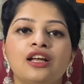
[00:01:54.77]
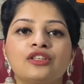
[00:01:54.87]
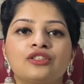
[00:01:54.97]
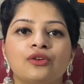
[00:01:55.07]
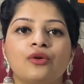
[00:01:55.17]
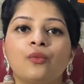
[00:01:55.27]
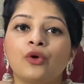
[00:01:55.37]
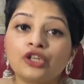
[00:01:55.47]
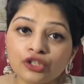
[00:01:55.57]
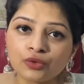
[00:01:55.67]
So
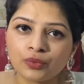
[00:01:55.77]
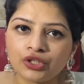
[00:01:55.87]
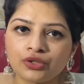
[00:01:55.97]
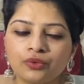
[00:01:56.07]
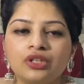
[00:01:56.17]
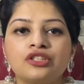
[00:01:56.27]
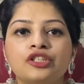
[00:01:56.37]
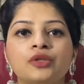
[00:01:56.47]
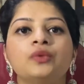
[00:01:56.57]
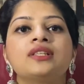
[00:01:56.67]
what you will do is
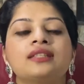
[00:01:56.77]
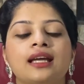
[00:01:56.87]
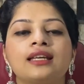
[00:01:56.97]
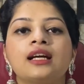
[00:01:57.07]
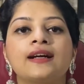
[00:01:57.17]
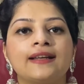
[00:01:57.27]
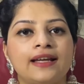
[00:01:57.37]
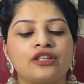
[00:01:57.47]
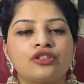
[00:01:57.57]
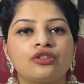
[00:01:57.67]
you will send a
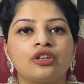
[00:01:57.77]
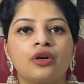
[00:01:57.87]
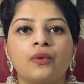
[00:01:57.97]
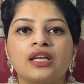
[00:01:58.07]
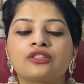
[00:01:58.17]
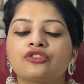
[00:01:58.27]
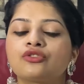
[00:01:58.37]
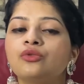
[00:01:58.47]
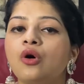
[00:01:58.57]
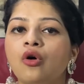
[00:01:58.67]
connection request
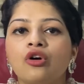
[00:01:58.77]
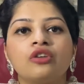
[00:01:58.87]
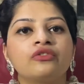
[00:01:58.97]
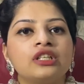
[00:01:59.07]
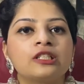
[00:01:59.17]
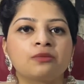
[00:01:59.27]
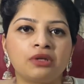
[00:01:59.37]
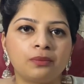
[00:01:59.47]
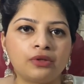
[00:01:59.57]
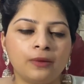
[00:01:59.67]
to all of these
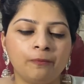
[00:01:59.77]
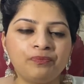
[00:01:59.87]
people.